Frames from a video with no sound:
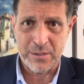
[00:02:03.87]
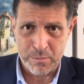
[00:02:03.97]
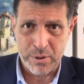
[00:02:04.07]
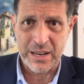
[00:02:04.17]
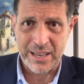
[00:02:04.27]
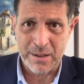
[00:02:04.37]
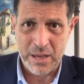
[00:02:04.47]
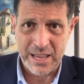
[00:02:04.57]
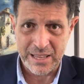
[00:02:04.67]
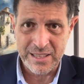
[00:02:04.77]
to pray in
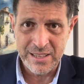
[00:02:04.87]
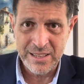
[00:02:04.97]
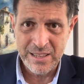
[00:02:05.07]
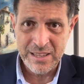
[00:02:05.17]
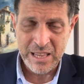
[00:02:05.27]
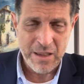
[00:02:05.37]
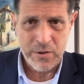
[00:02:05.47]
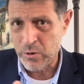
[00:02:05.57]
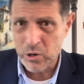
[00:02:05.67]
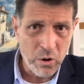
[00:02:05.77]
Harabai. If
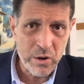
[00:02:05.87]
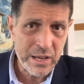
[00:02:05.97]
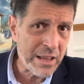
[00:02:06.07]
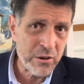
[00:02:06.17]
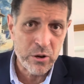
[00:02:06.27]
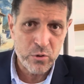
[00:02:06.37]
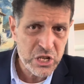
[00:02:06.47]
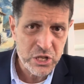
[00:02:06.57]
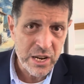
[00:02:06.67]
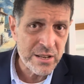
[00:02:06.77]
you're a Goy, I don't know,
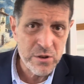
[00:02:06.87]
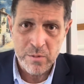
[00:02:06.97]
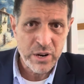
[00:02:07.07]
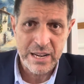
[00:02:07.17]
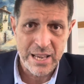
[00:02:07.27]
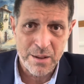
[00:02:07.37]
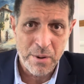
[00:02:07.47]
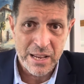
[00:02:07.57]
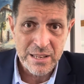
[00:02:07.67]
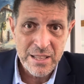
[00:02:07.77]
Christian, you can pray in
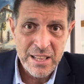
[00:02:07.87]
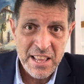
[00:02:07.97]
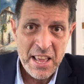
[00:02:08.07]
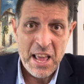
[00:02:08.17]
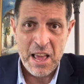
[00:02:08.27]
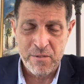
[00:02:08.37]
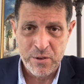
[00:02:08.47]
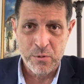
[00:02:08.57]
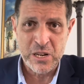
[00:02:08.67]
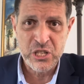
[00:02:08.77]
Harabai. If
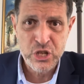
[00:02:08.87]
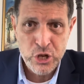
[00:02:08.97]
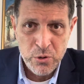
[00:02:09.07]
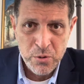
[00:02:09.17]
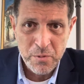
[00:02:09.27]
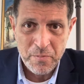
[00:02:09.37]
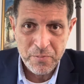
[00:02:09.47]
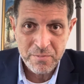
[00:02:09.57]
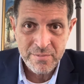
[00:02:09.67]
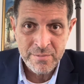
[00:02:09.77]
you're a Jew,
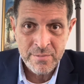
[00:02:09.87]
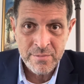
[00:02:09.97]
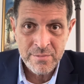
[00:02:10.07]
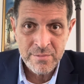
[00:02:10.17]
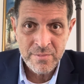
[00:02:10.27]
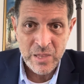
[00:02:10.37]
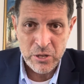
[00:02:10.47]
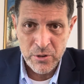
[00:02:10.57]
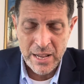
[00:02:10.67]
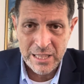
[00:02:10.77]

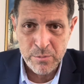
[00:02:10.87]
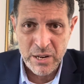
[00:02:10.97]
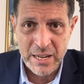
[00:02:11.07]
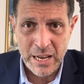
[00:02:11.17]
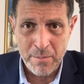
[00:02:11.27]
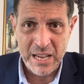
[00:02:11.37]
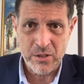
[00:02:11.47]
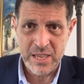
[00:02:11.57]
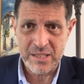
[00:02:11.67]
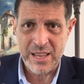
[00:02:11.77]
you're not allowed to pray in Harabai. So
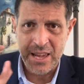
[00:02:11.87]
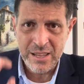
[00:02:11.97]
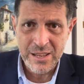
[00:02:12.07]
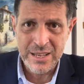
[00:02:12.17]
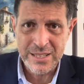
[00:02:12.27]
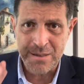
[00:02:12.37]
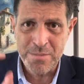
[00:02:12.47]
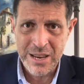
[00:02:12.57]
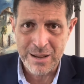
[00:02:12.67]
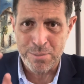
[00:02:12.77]
this
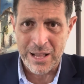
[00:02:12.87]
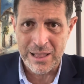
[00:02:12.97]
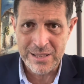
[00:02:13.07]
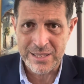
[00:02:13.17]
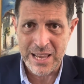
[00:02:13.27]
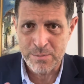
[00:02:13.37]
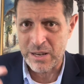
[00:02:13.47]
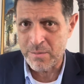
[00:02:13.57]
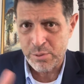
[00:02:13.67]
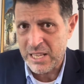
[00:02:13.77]
anti-Semitic policy has been
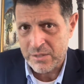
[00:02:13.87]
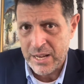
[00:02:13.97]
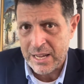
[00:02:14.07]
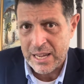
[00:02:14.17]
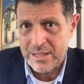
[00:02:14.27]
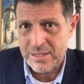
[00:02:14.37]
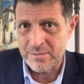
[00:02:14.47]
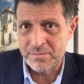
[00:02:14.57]
in place for decades.